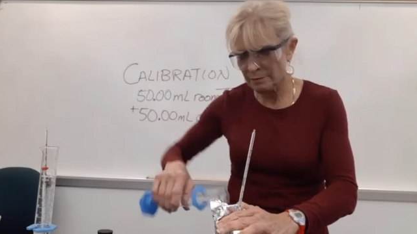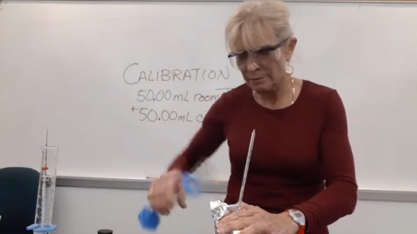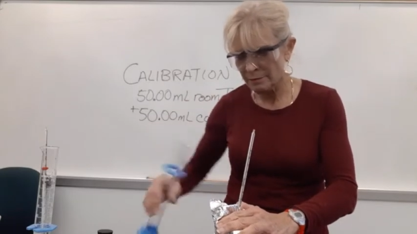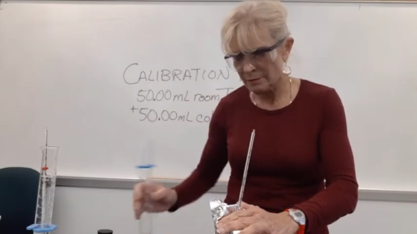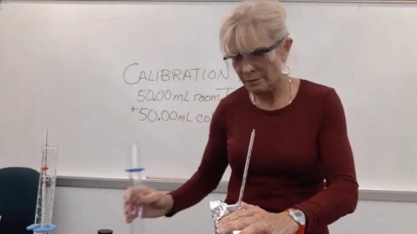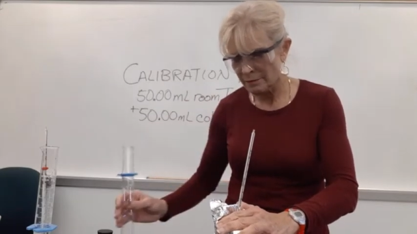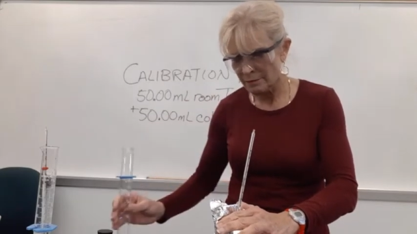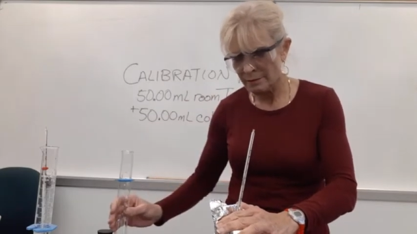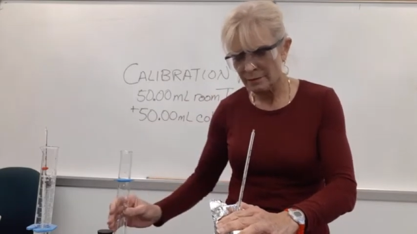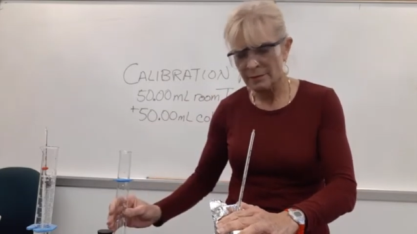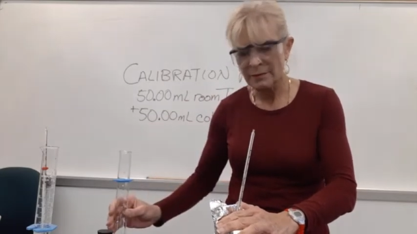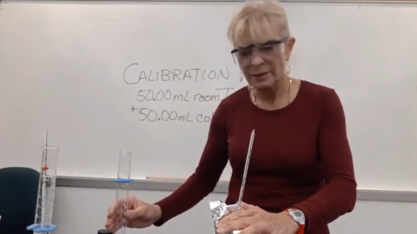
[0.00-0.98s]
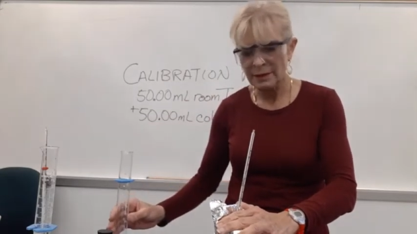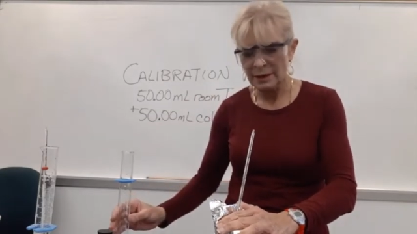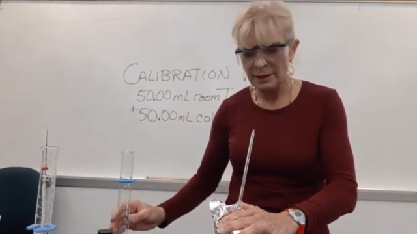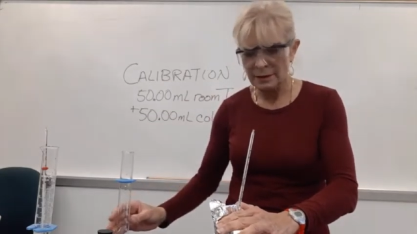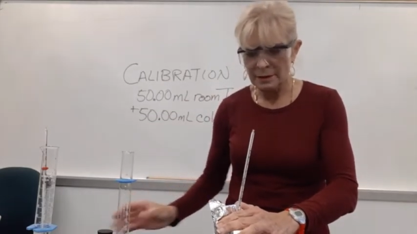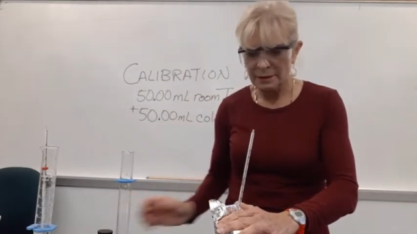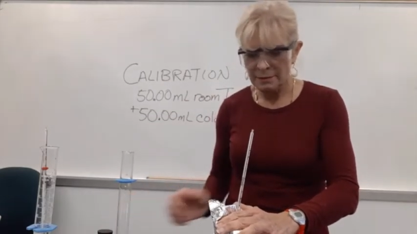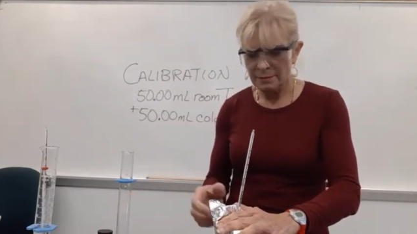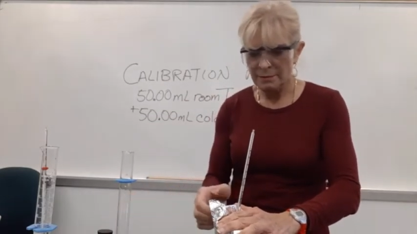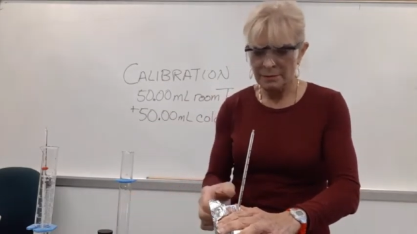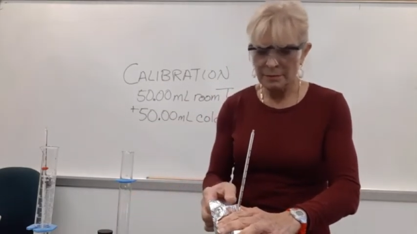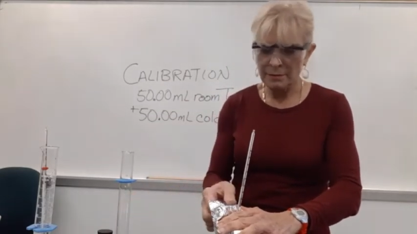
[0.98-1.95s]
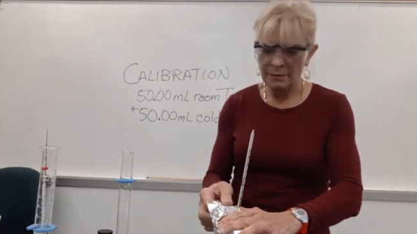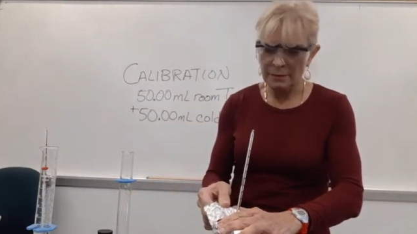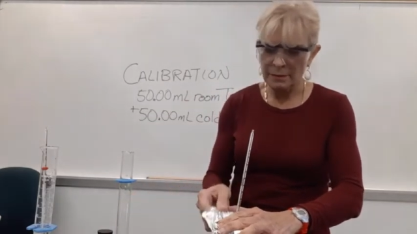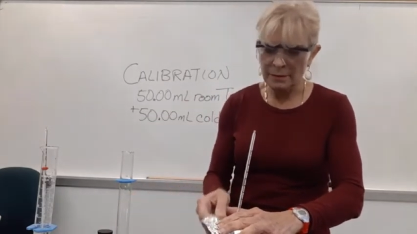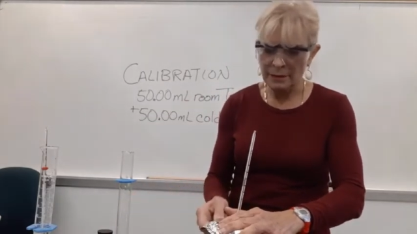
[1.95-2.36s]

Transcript: (no one is talking)